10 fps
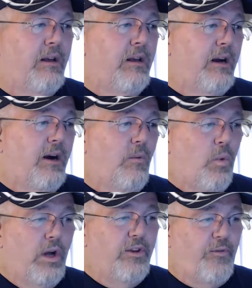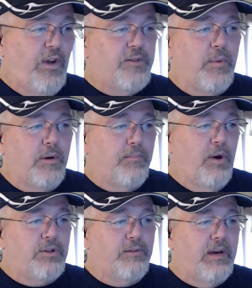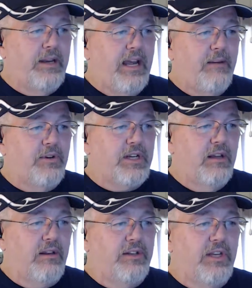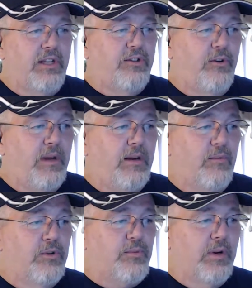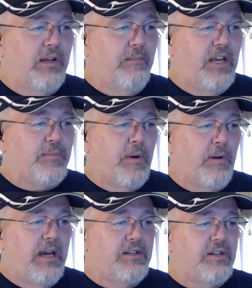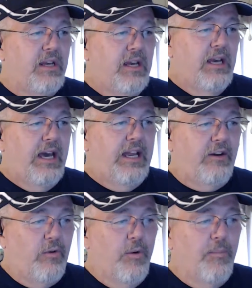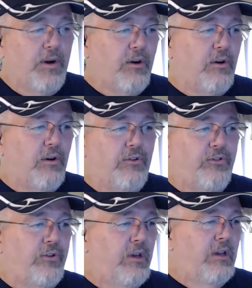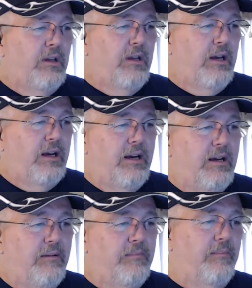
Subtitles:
one, the Facebook post about Nabra's killing said 2 men were swinging baseball bats at a group of girls, and